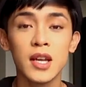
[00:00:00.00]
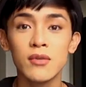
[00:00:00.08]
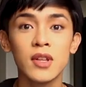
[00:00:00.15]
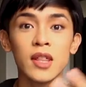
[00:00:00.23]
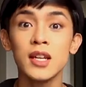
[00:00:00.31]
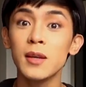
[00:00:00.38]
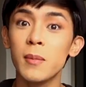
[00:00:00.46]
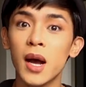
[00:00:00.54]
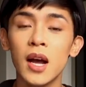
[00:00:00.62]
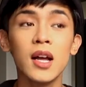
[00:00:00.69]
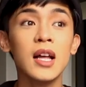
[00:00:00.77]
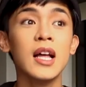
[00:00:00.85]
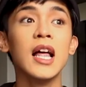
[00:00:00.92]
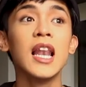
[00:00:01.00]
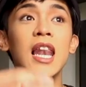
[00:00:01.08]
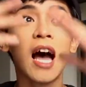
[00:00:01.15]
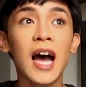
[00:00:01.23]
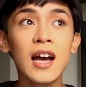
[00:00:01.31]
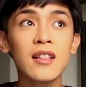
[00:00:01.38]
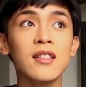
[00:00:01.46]
and everything, di ba?
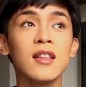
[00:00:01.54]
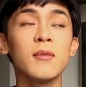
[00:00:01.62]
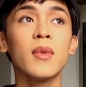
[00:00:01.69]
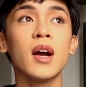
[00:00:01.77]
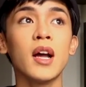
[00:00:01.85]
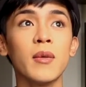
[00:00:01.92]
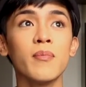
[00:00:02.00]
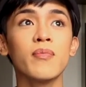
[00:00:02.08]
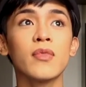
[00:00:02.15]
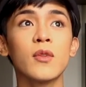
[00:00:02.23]
Lahat ng mga